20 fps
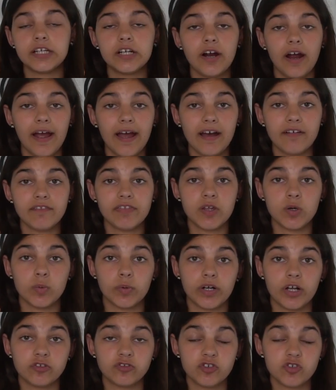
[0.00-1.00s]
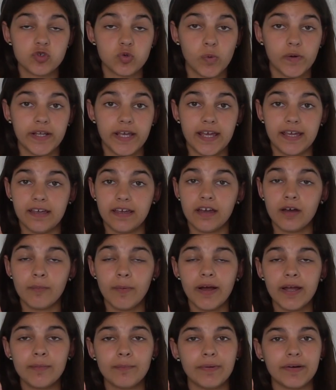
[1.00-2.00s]
Here I have the
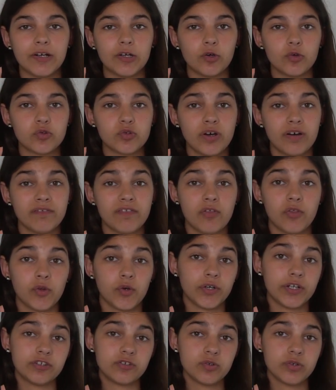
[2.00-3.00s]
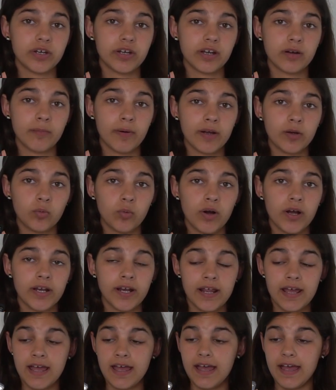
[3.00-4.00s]
128GB, but I also have the 32GB one,